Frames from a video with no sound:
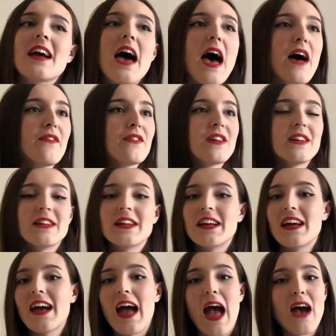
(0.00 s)
ever
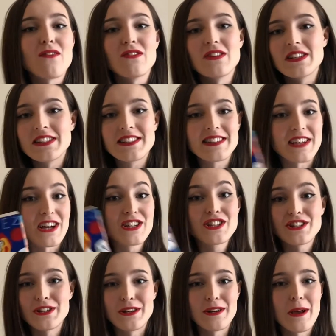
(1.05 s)
have a discussion